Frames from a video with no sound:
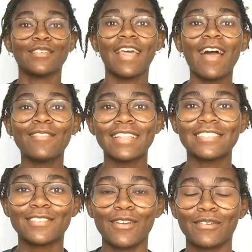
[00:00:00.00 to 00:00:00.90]
now let's
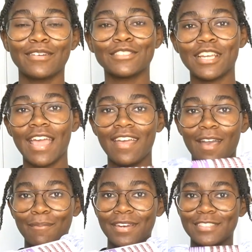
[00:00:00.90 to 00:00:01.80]
start crocheting.
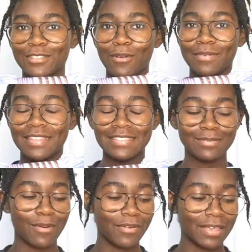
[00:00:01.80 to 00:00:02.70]
I'm gonna start with the
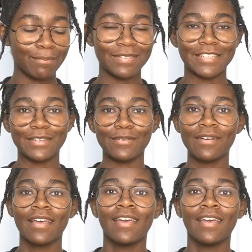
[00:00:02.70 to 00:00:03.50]
smoky blue.